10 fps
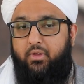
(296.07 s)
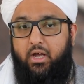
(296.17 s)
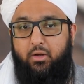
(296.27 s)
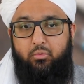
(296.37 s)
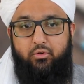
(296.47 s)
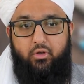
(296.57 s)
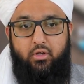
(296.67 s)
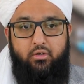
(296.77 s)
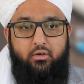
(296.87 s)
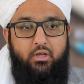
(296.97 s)
I will
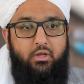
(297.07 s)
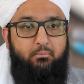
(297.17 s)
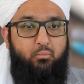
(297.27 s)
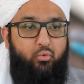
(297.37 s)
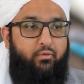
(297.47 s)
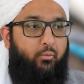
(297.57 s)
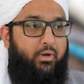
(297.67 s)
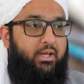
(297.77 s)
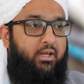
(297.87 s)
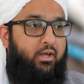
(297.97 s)
not move
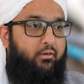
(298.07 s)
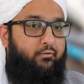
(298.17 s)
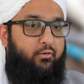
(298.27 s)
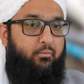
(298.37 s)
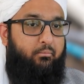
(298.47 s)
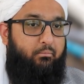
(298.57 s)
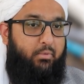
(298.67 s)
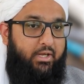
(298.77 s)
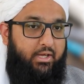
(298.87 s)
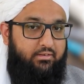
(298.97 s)
away from
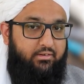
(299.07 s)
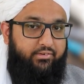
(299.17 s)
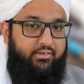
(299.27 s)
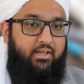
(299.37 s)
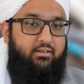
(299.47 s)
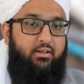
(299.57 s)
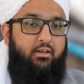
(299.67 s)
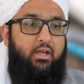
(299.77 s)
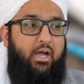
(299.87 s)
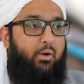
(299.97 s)
my understanding.